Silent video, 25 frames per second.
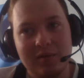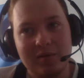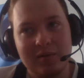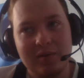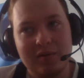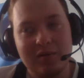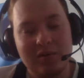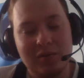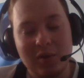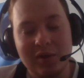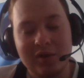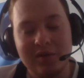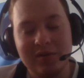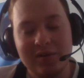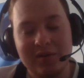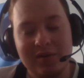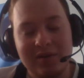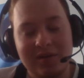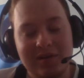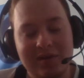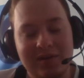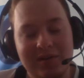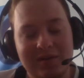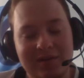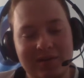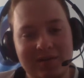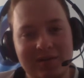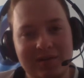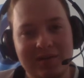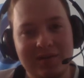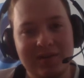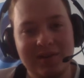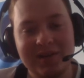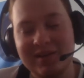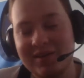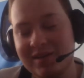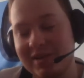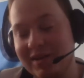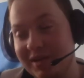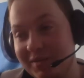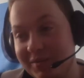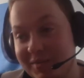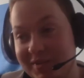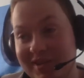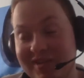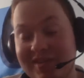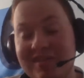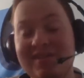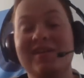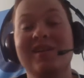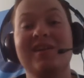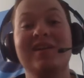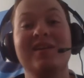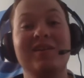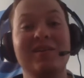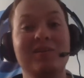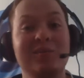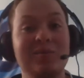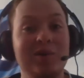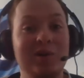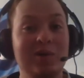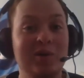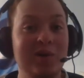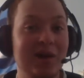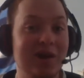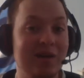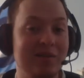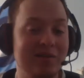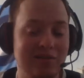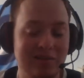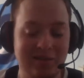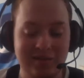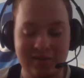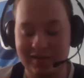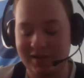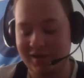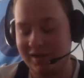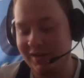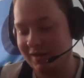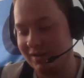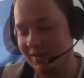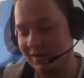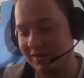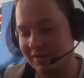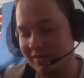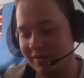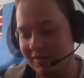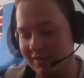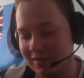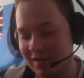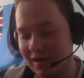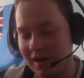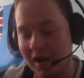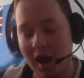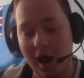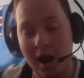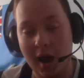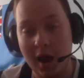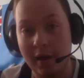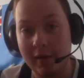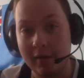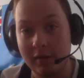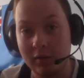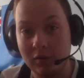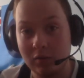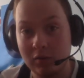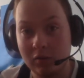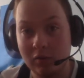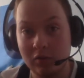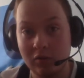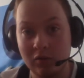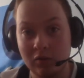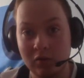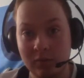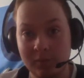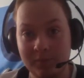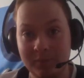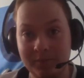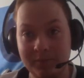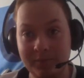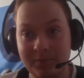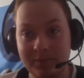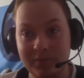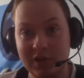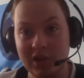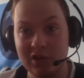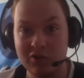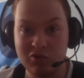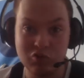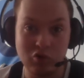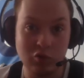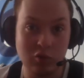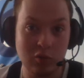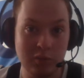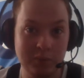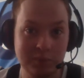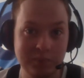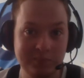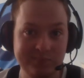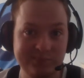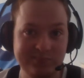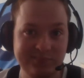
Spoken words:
Swansea at the Liberty Stadium, Newcastle United, and a draw,